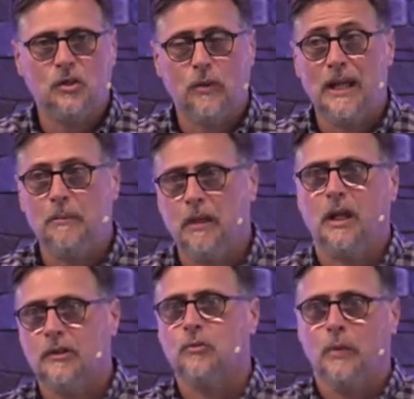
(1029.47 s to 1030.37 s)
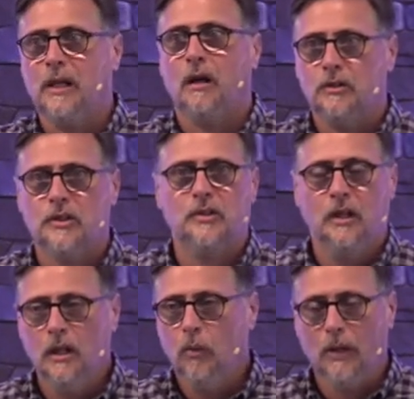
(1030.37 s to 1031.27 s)
great because we are just
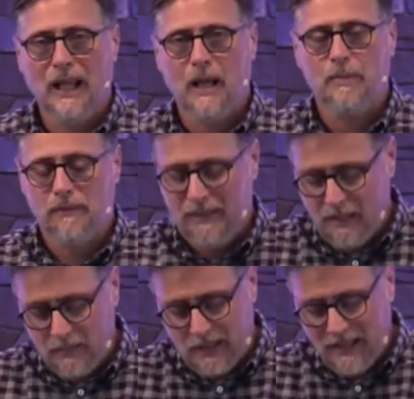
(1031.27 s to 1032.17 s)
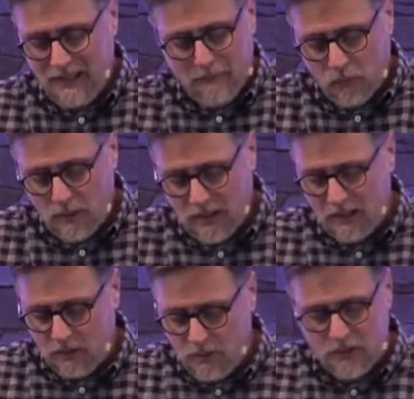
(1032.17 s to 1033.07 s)
one happy family really
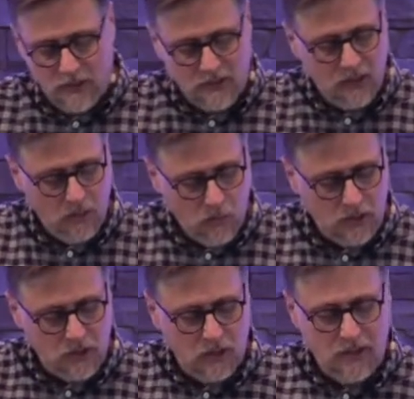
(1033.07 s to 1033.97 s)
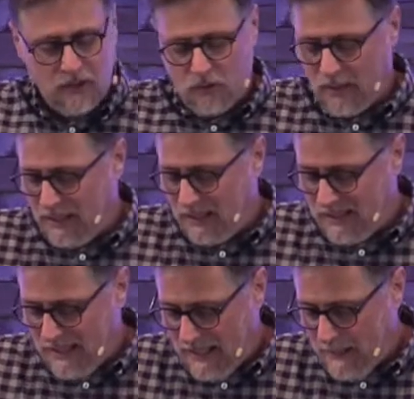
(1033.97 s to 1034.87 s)
loses what John is trying to
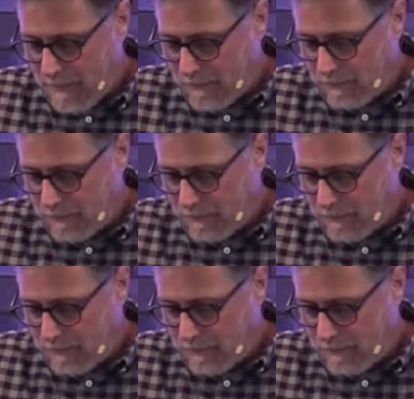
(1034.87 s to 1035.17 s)
say.